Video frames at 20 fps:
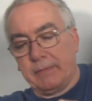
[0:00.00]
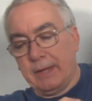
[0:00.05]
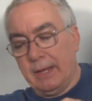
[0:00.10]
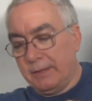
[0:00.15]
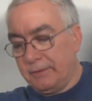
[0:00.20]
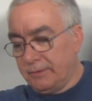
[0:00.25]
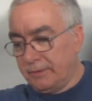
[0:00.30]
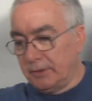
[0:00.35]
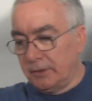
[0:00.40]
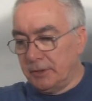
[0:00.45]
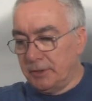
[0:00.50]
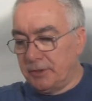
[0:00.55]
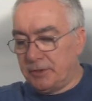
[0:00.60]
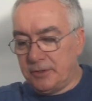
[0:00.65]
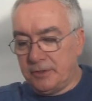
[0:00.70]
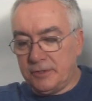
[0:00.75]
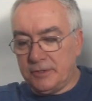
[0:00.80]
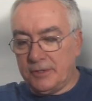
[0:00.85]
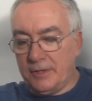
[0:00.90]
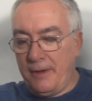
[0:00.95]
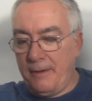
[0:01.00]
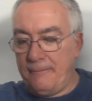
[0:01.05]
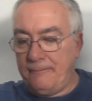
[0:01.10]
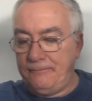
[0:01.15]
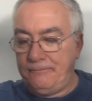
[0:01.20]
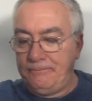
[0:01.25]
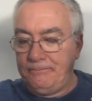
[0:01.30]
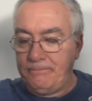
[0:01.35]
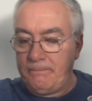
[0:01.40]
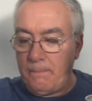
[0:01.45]
That's delicious.
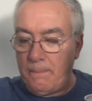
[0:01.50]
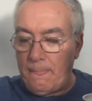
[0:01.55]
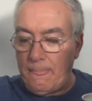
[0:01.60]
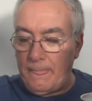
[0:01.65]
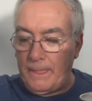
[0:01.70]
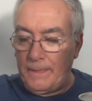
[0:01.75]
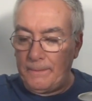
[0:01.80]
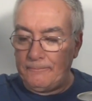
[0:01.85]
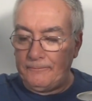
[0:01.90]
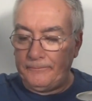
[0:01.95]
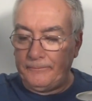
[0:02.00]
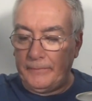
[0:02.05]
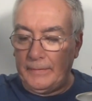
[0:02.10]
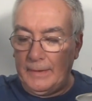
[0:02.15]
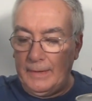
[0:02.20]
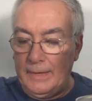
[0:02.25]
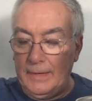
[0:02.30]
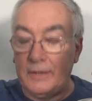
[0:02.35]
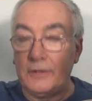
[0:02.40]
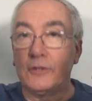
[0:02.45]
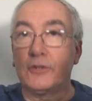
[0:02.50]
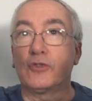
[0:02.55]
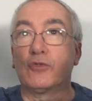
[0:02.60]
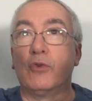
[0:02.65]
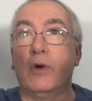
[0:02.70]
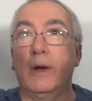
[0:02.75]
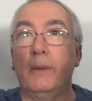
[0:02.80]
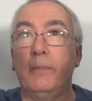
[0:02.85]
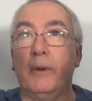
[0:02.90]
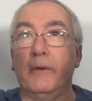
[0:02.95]
And a
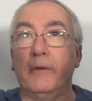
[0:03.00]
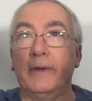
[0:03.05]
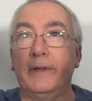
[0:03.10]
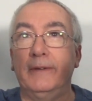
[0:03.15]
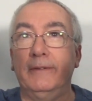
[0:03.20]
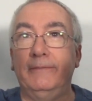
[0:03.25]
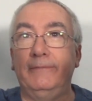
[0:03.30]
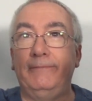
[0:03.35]
strawberry.